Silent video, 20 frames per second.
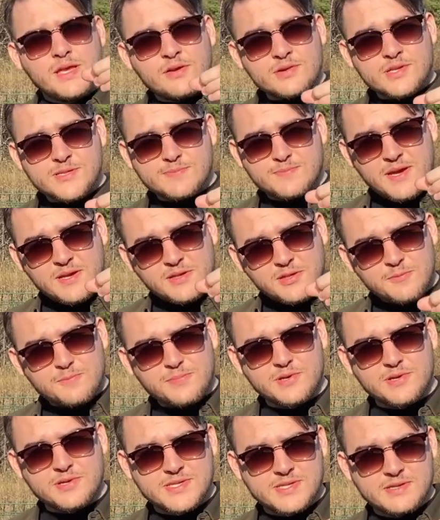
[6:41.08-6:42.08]
respect a
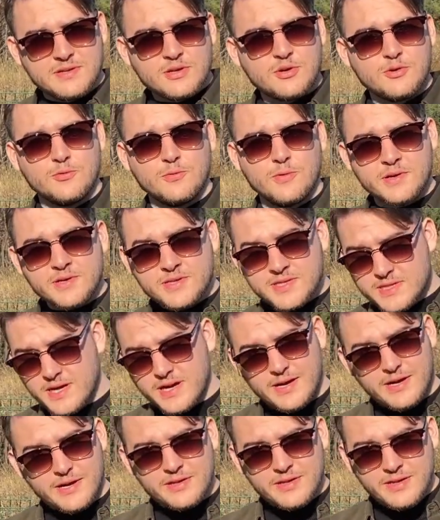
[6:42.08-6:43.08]
person who works
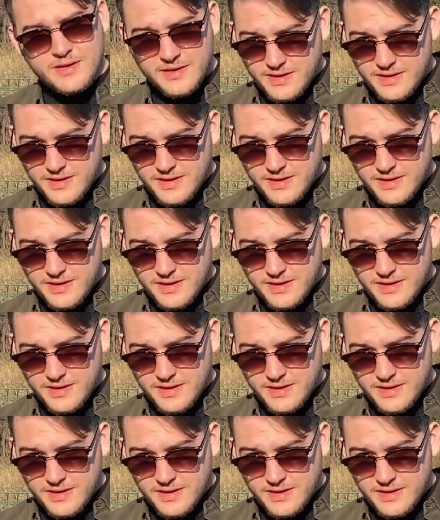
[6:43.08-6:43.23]
hard,